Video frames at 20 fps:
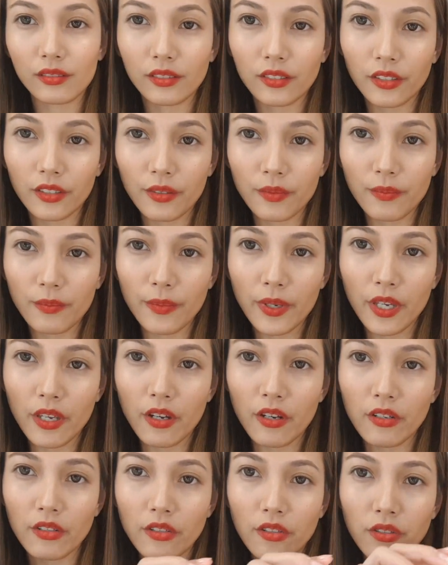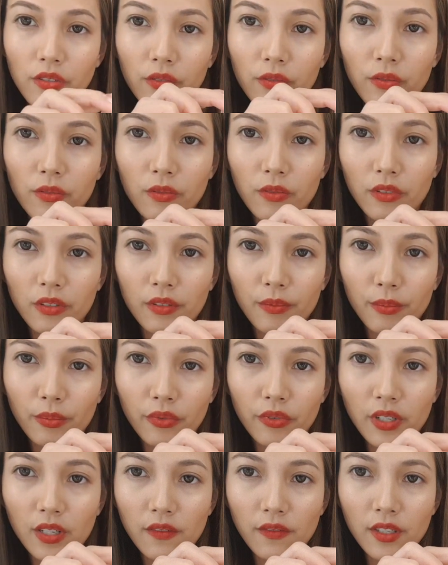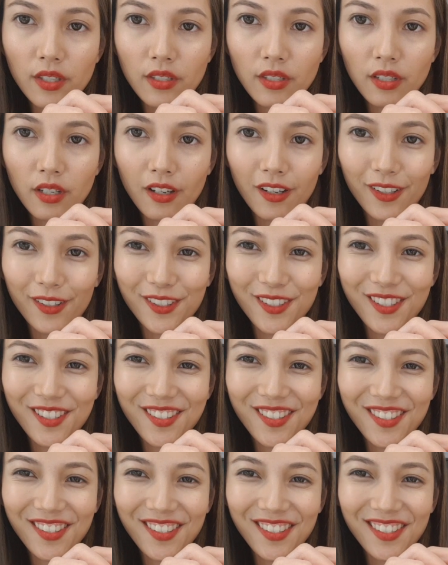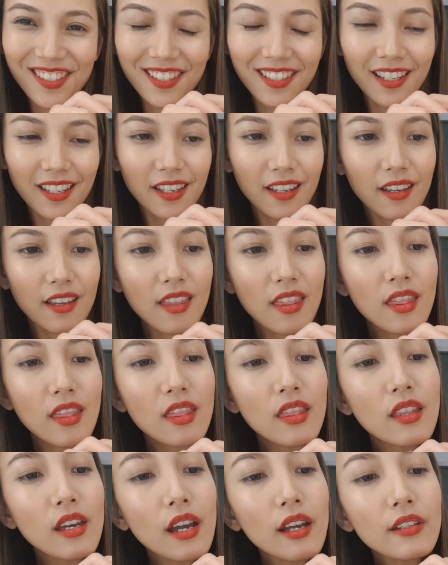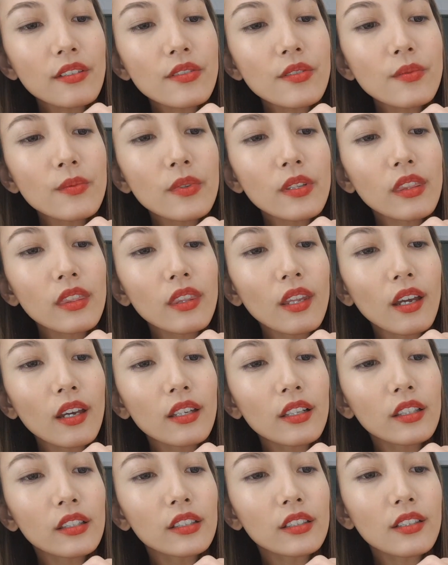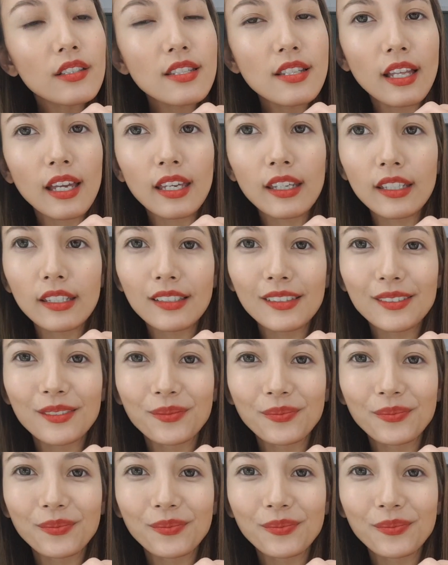compared to the previous colors, that's what that looks like.